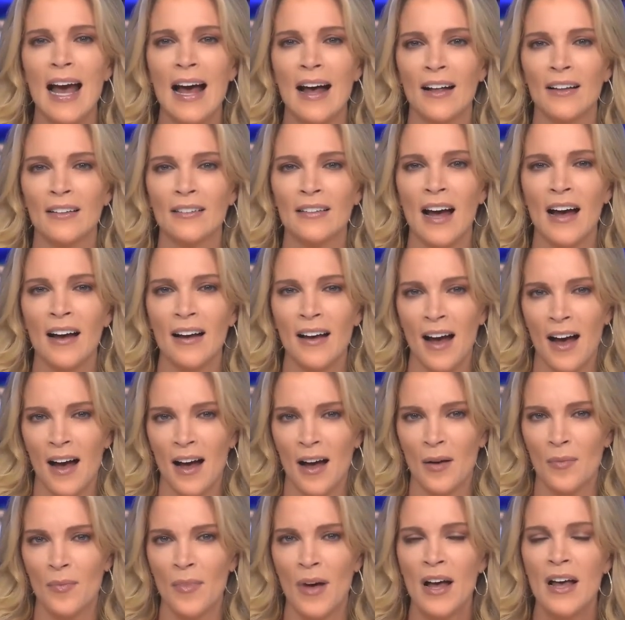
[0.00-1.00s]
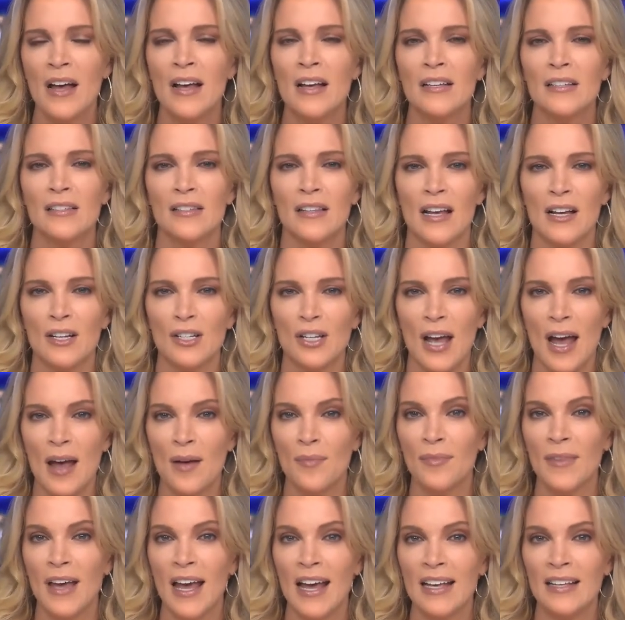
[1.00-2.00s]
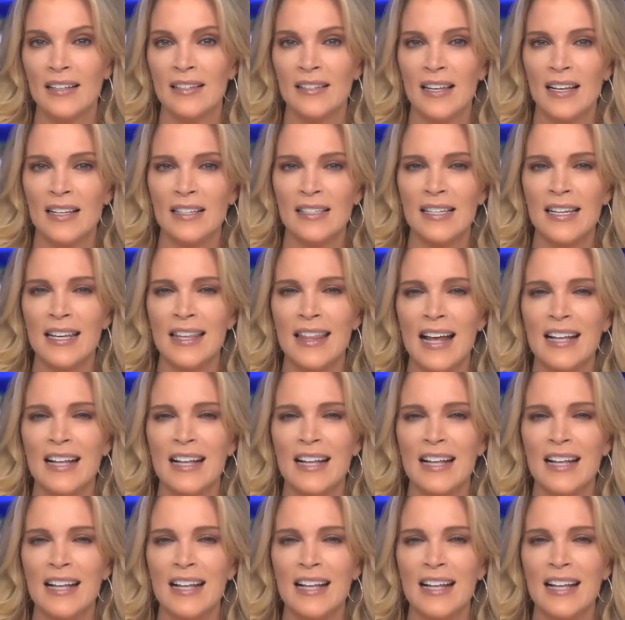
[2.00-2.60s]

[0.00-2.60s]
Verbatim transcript: L dot com slash M K sixty,